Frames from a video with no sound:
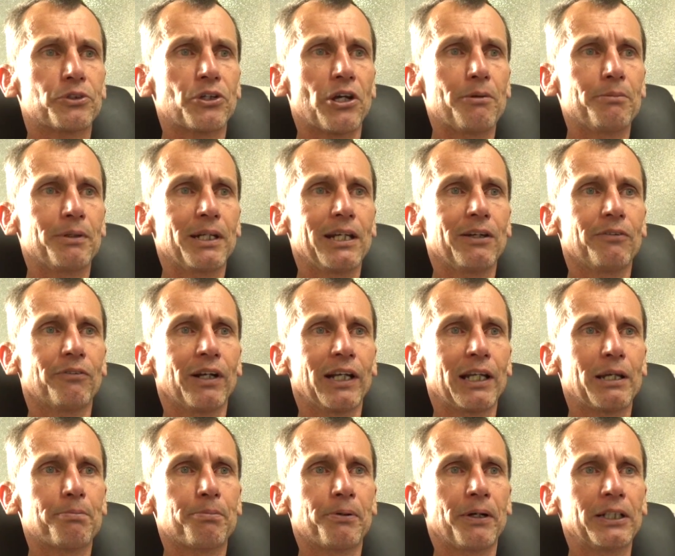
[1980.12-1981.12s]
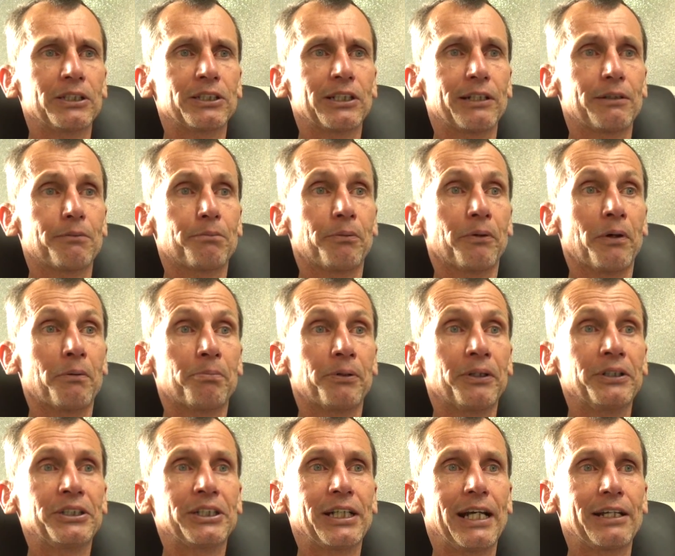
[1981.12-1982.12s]
Germany, really
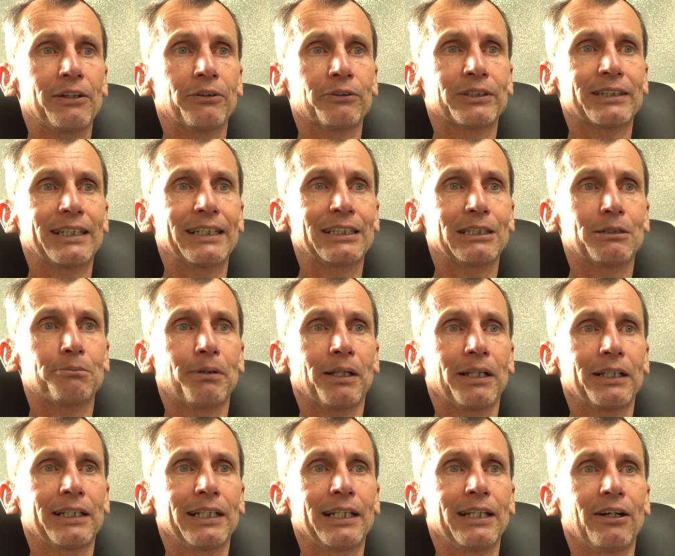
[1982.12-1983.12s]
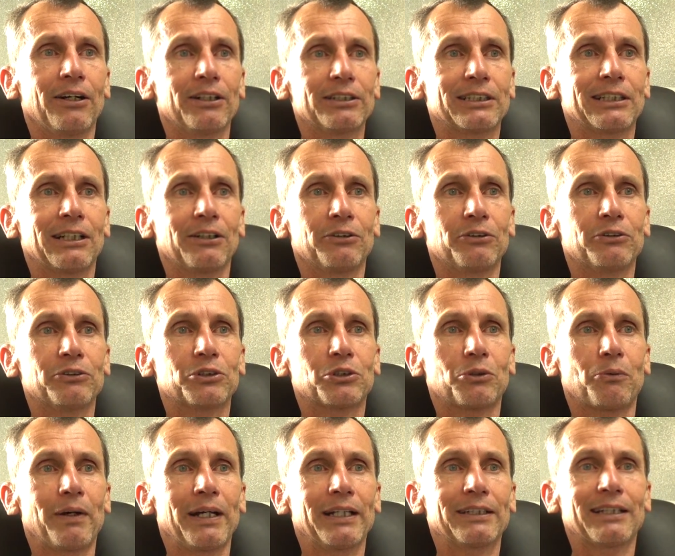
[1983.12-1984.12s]
appreciate your sensibility. I still use
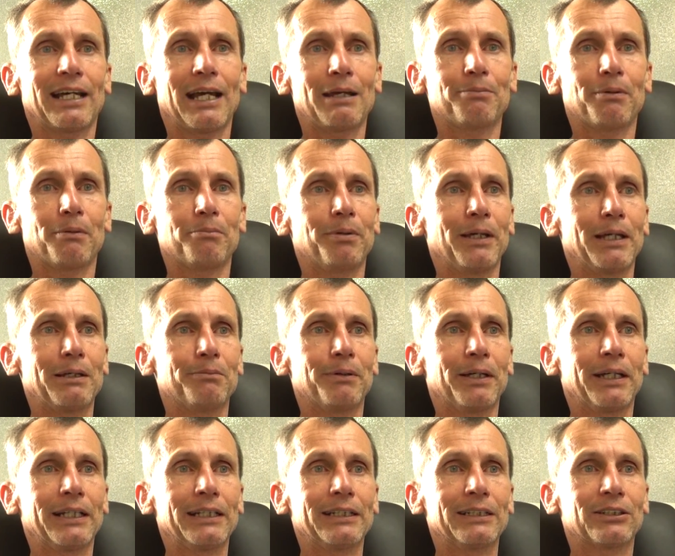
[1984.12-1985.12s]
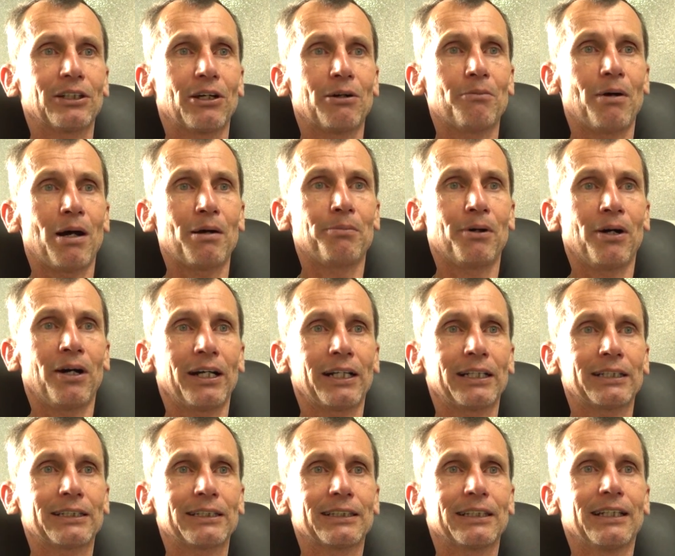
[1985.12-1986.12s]
square taper BBs on my
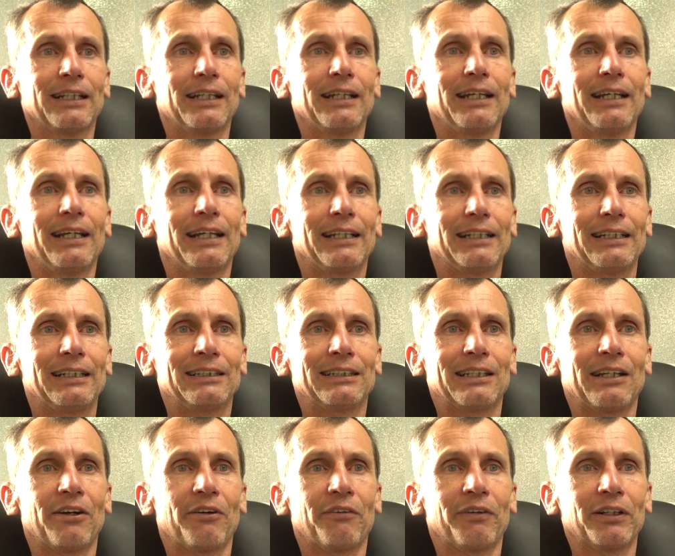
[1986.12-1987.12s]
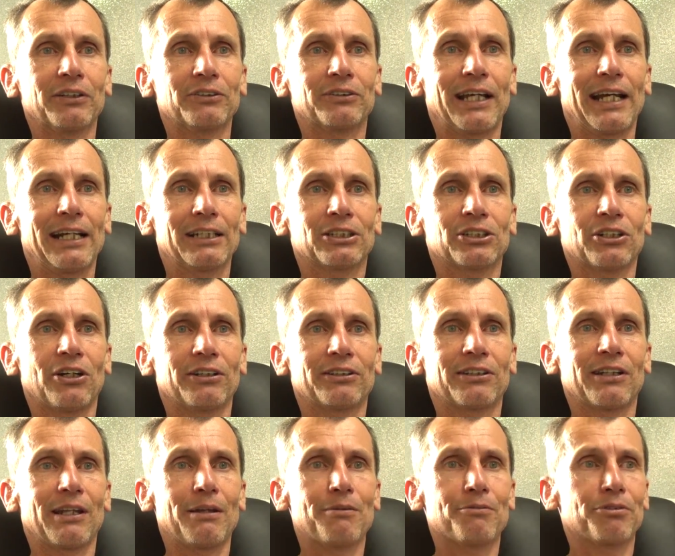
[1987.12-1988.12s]
bikes. Is there a real downside
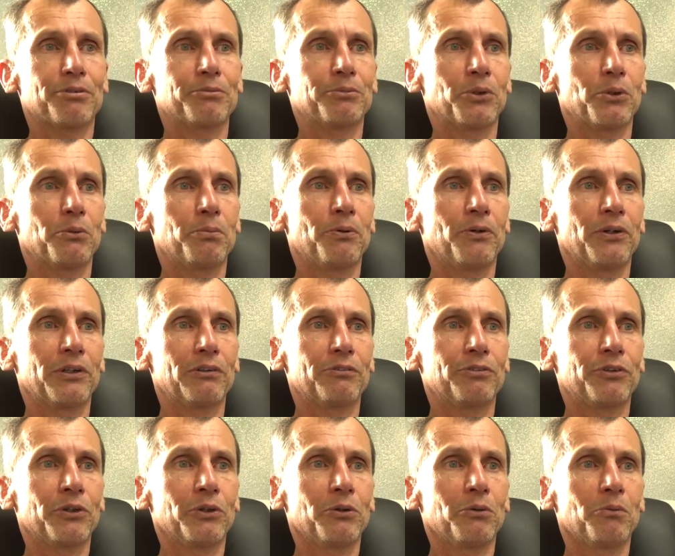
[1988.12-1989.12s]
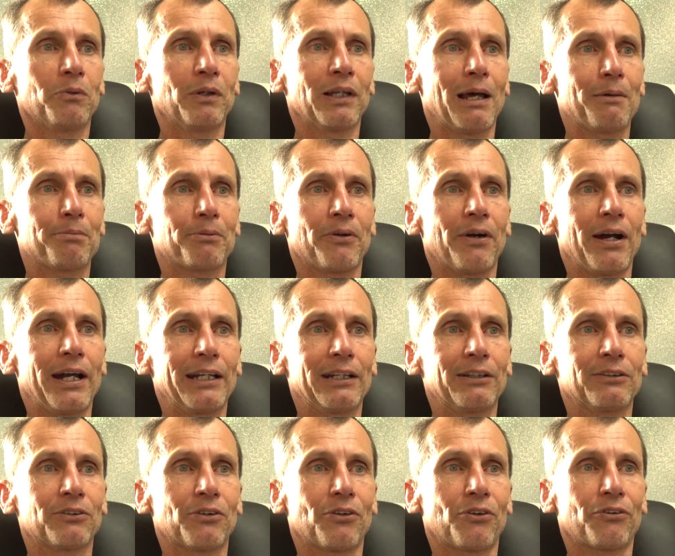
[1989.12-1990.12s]
to them from your point of view? Will
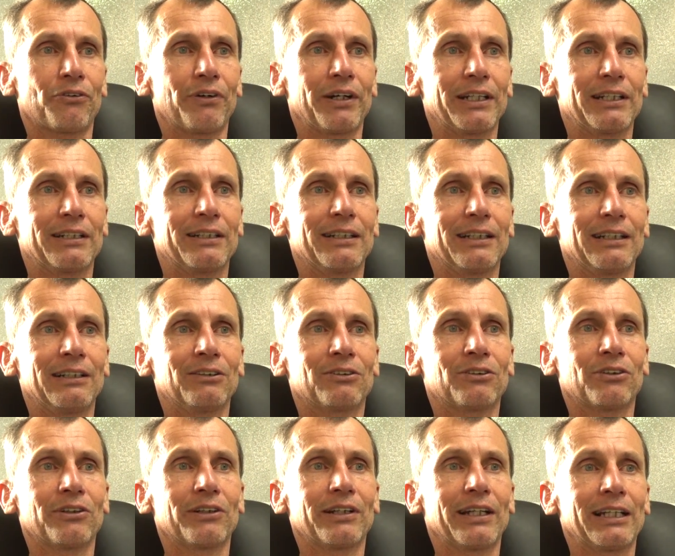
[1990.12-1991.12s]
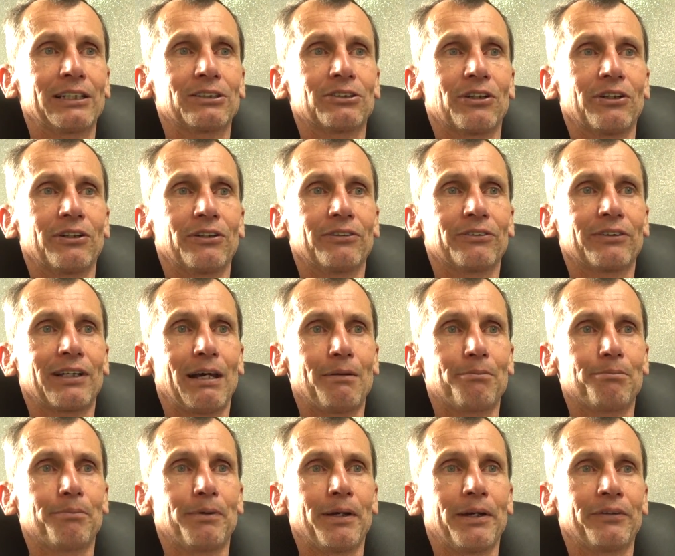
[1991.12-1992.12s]
upgrading to threaded into external
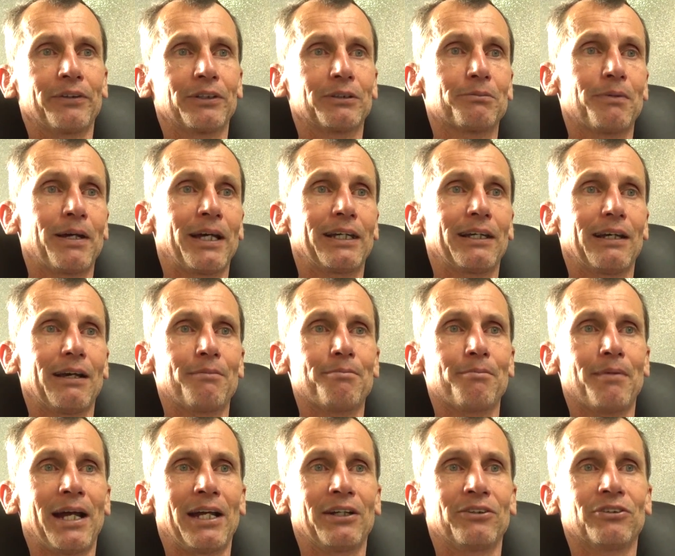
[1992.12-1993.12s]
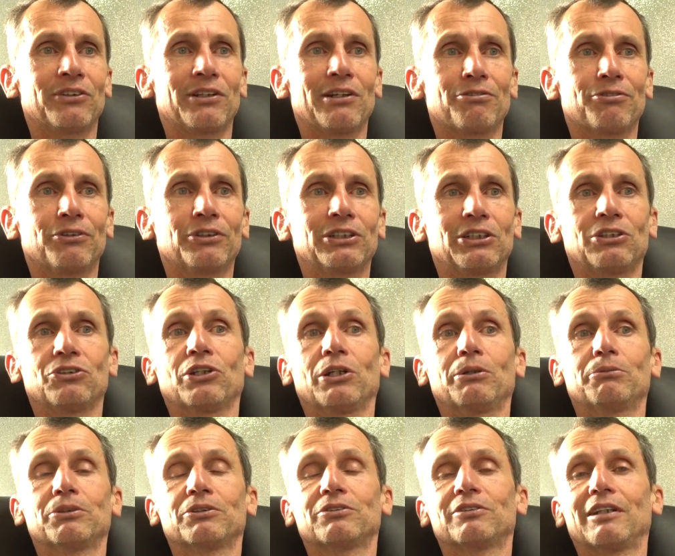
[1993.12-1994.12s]
cup bearings make a major difference in
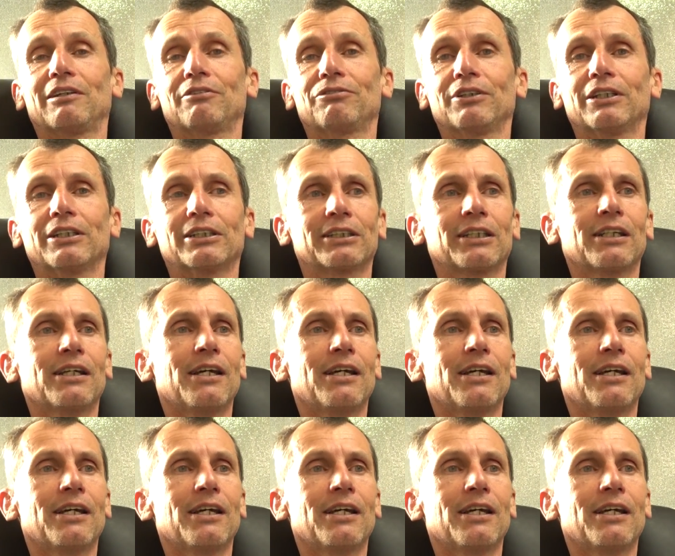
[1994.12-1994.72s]
terms of stiffness?